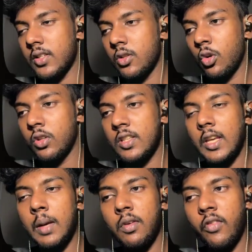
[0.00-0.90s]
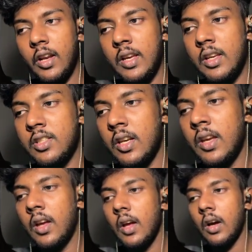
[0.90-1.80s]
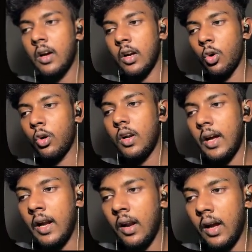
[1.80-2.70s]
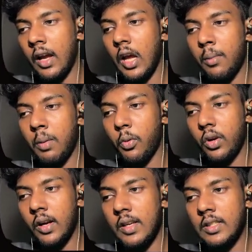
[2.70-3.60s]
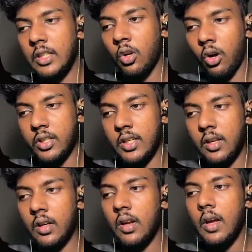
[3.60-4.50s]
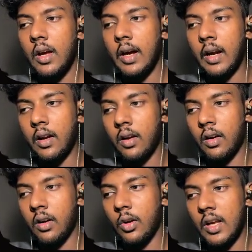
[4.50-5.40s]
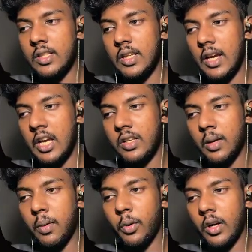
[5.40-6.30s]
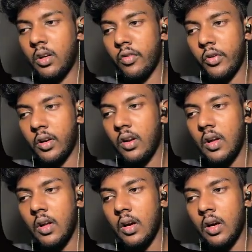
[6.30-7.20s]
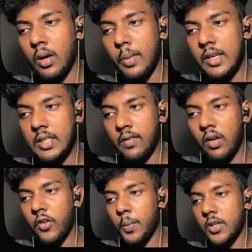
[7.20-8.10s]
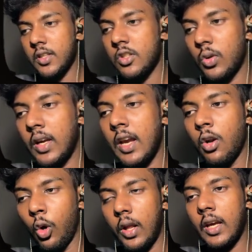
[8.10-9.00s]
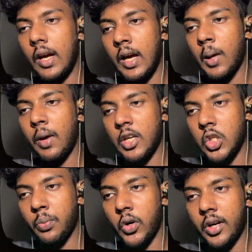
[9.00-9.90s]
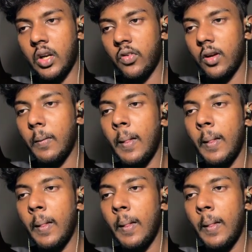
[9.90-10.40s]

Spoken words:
So this can be very easily known, and I have been putting a easy logic here, and you can see I have been productive for by 75%. So I can know like I am actually productive here.